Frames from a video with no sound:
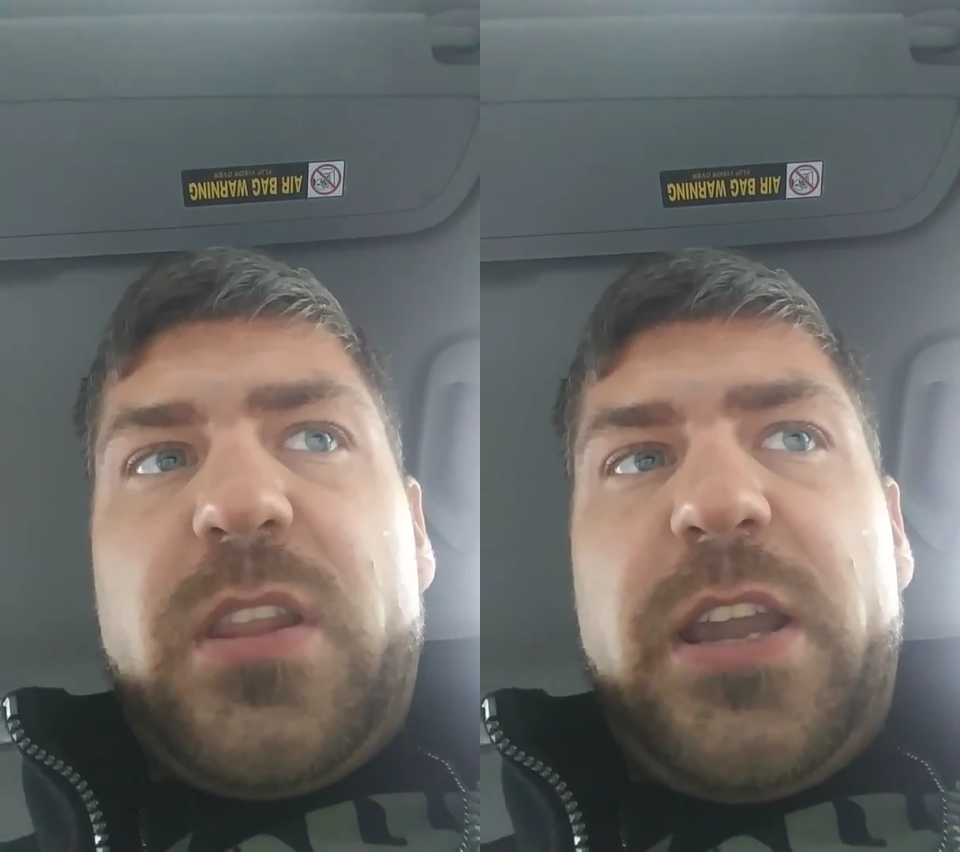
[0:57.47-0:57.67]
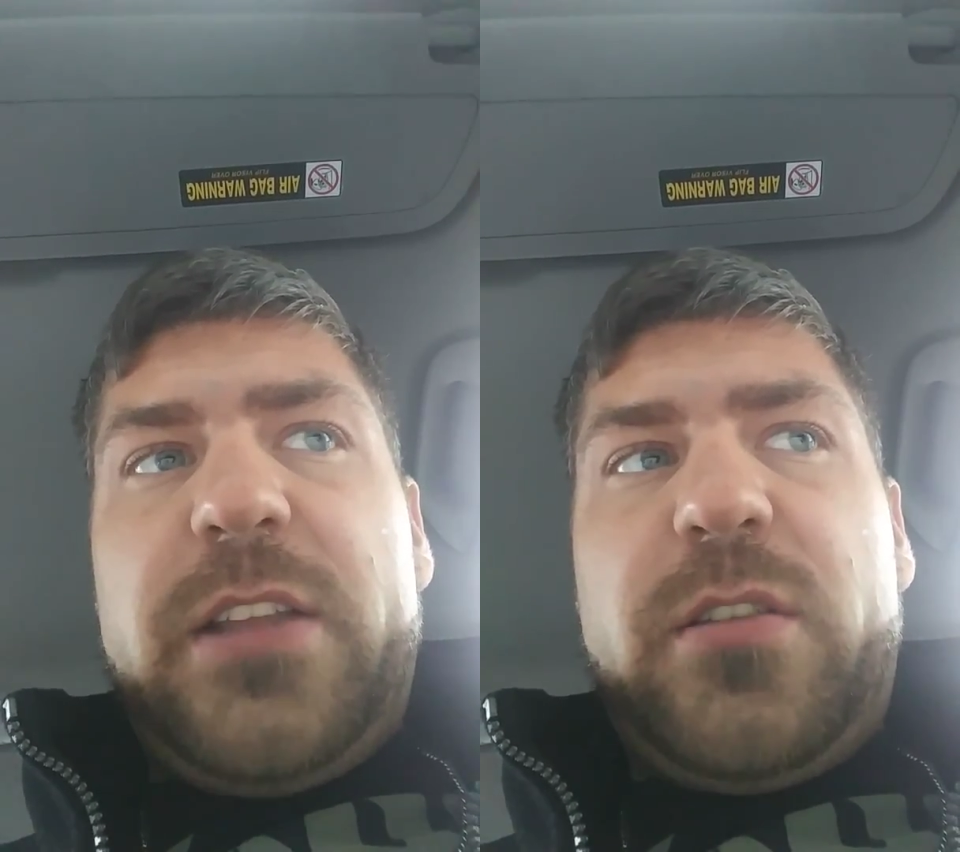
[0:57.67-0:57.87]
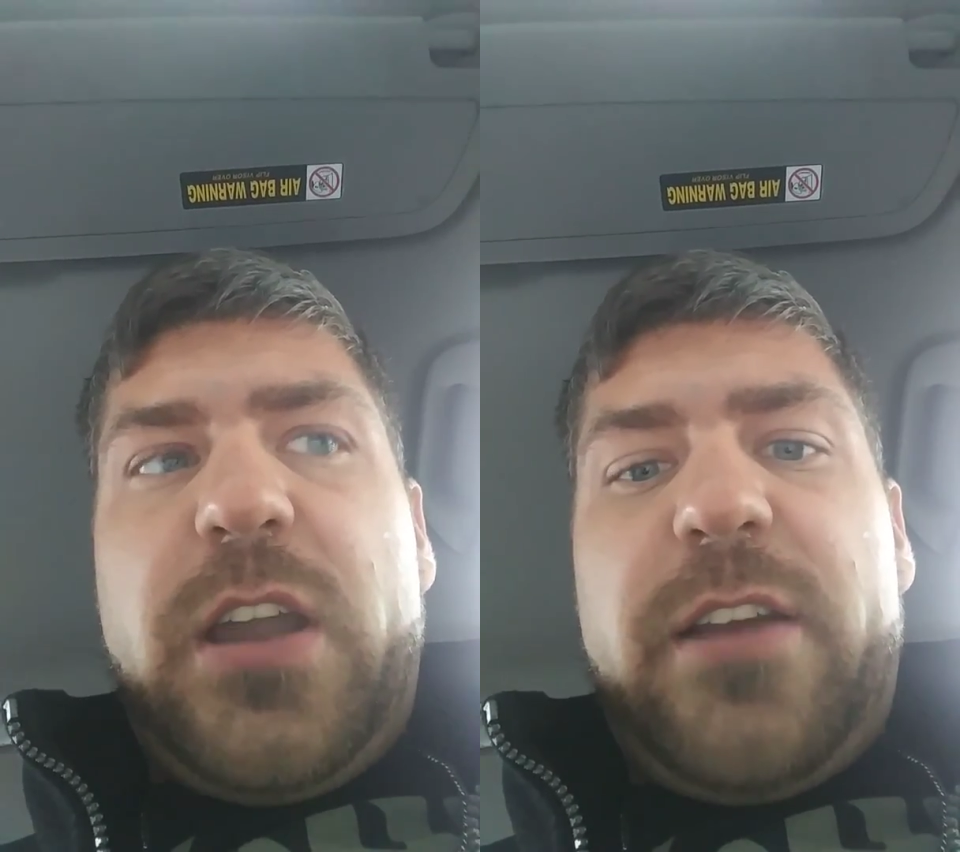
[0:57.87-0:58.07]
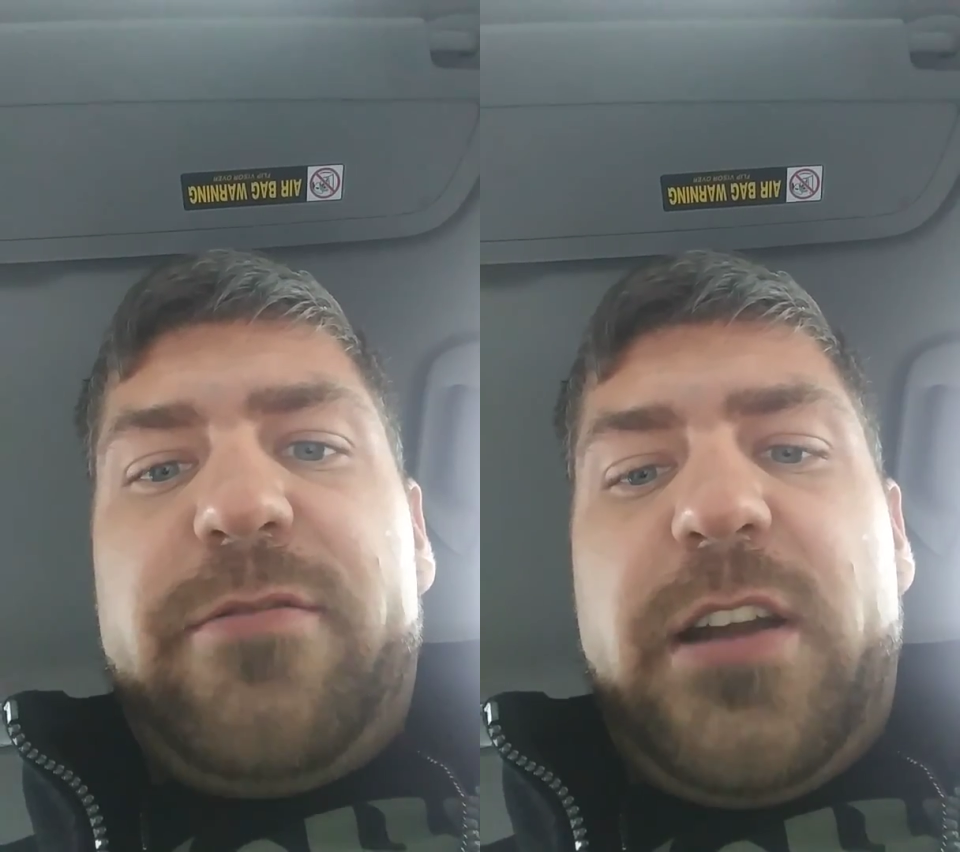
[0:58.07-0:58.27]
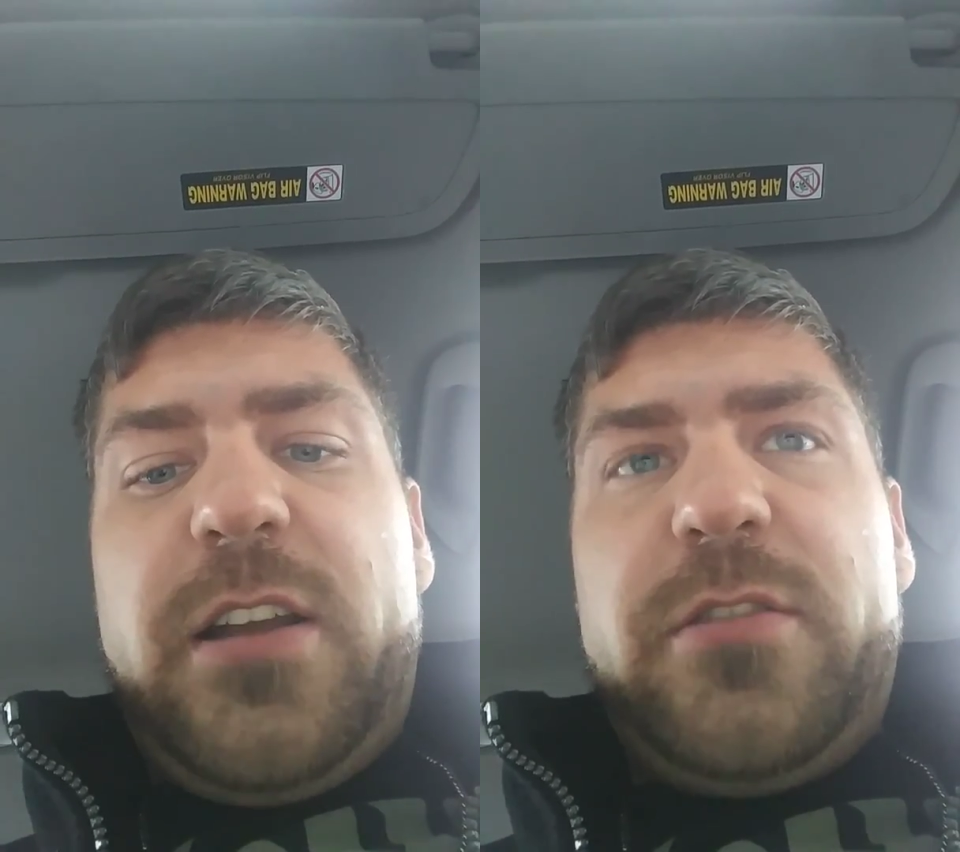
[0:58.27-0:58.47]
I had to kind of
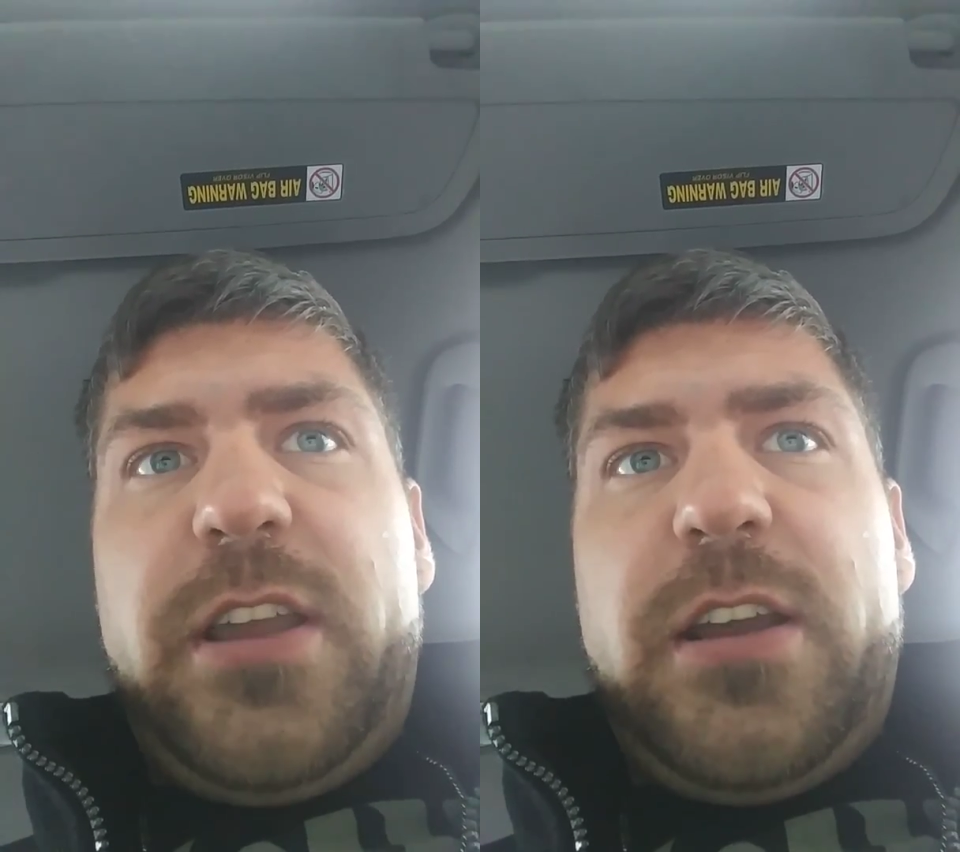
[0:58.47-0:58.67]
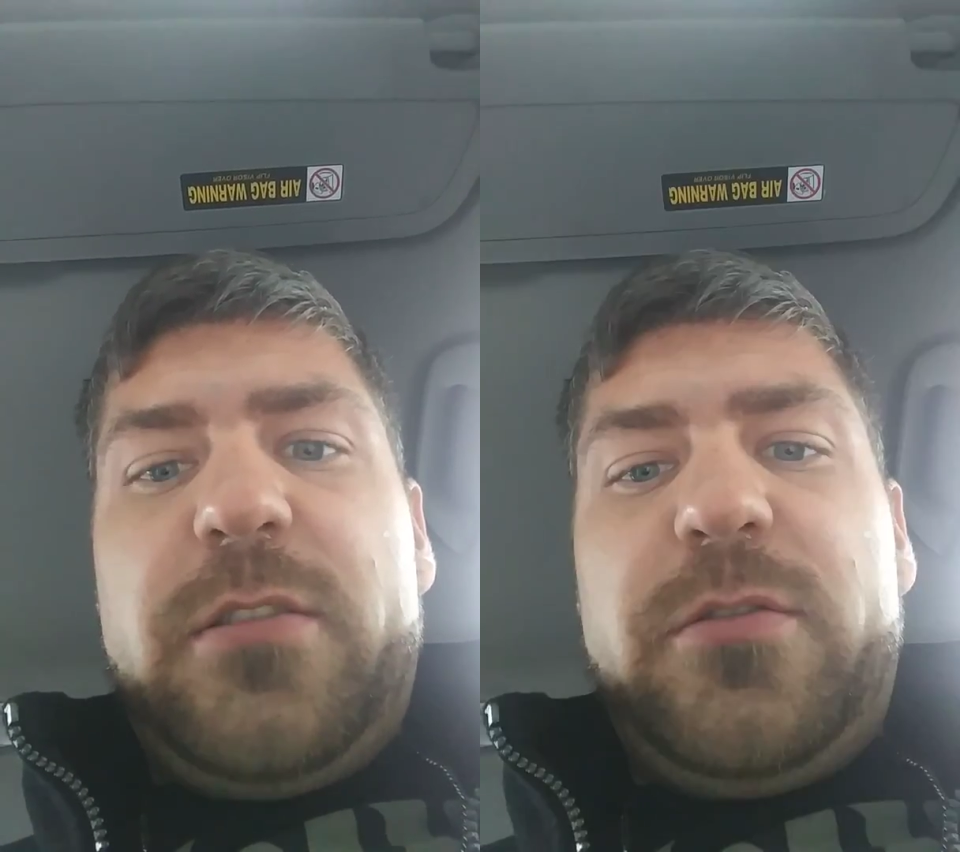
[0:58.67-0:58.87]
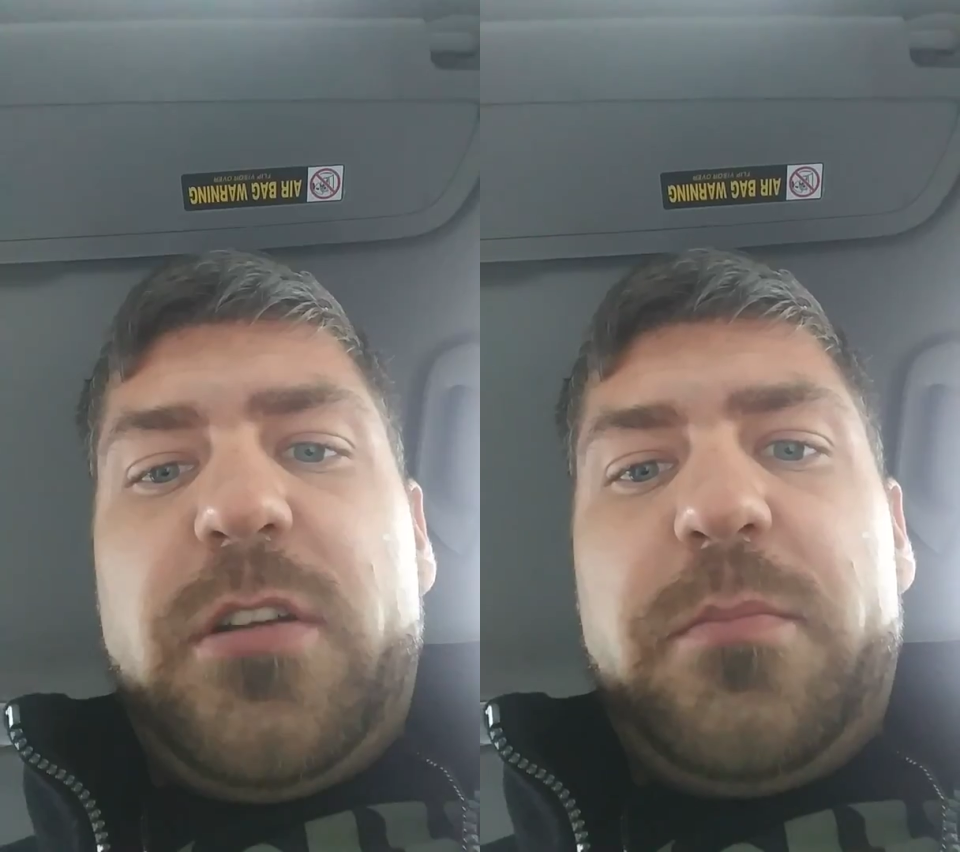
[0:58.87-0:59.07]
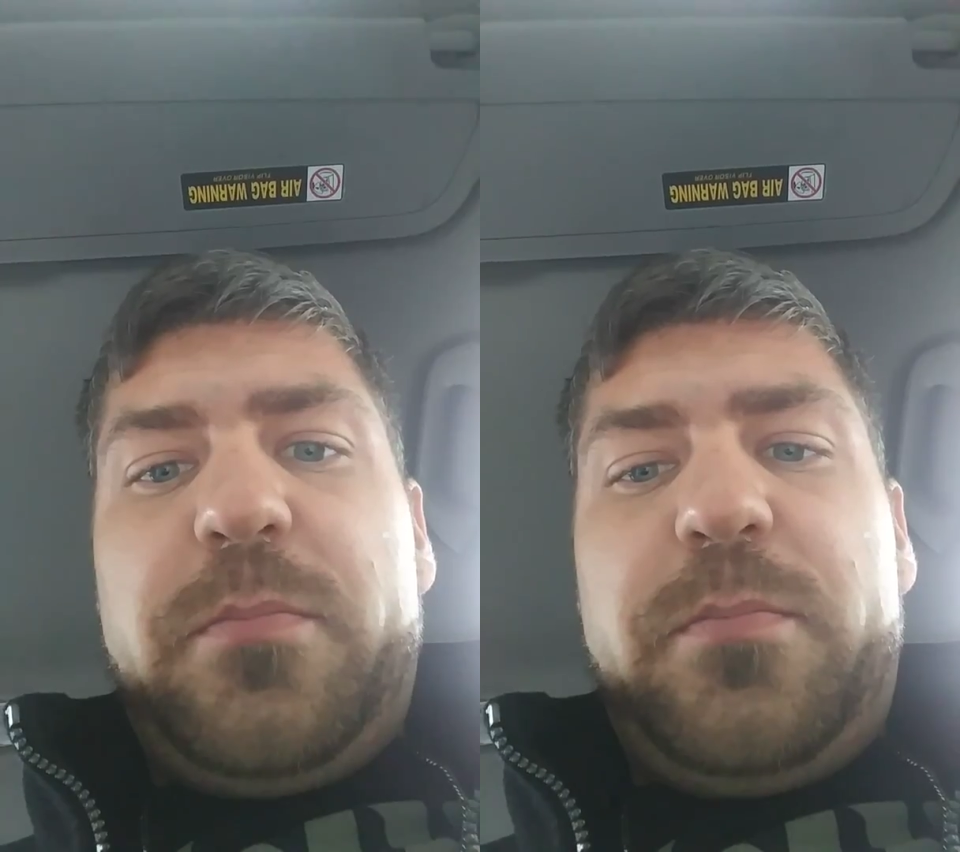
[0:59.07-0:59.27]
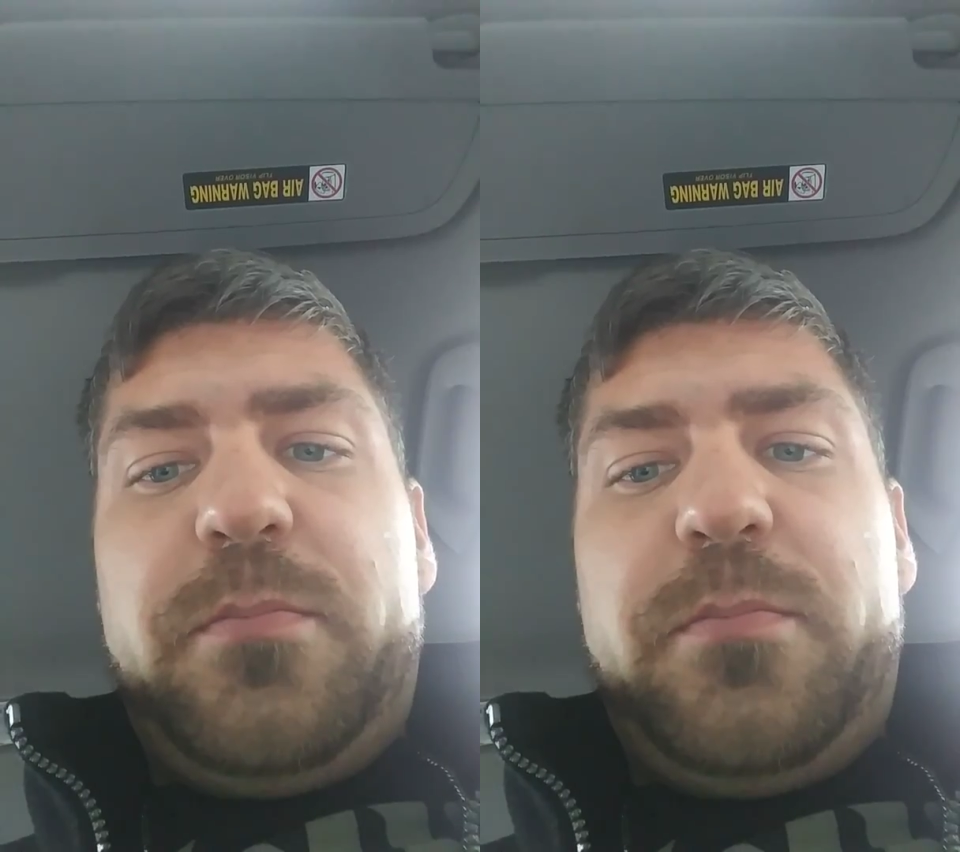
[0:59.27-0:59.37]
file down some